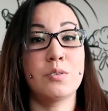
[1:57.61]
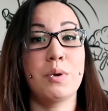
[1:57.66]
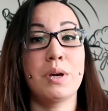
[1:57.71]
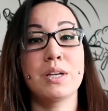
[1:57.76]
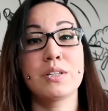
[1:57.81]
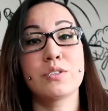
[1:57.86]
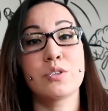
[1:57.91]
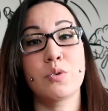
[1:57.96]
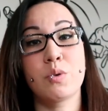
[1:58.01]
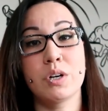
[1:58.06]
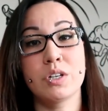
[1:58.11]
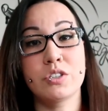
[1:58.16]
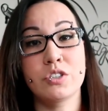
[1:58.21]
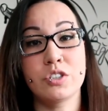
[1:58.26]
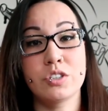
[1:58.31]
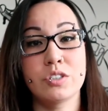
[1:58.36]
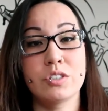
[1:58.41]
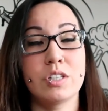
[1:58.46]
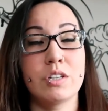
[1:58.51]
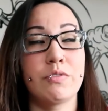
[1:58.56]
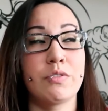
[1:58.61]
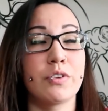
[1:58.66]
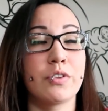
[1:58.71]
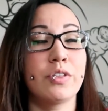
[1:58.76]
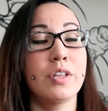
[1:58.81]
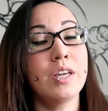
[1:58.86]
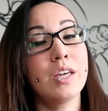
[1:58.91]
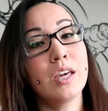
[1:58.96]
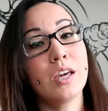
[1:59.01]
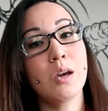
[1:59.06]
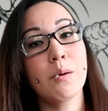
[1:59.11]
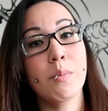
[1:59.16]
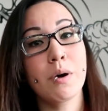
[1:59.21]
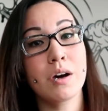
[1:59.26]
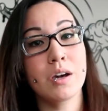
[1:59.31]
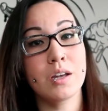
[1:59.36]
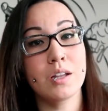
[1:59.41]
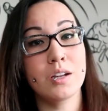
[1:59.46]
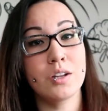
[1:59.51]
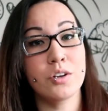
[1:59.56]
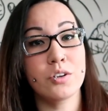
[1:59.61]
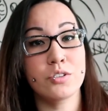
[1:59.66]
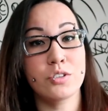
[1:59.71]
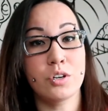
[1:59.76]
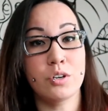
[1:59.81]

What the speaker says: to answer questions. If you're thinking about getting your